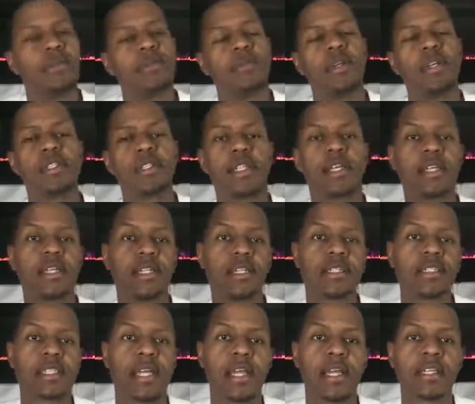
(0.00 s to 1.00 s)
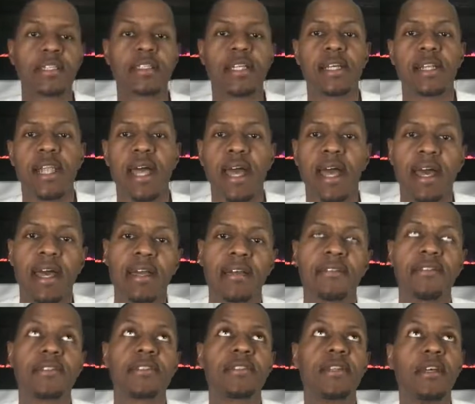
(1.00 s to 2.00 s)
is looking to change their
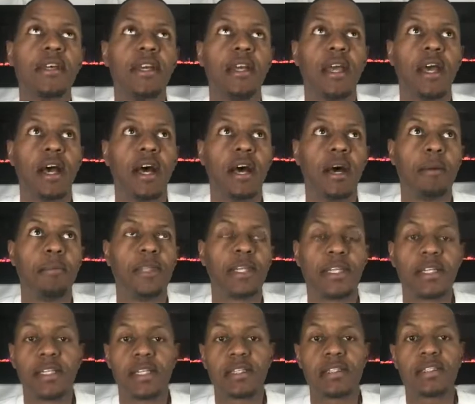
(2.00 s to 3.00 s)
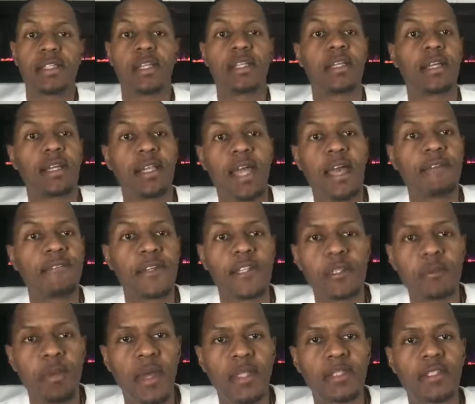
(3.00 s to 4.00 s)
lives, looking to extend their life
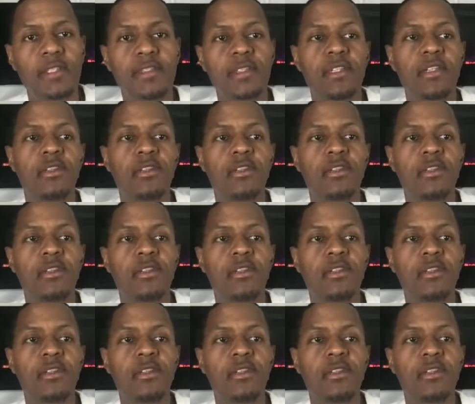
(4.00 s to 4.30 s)
expectancy.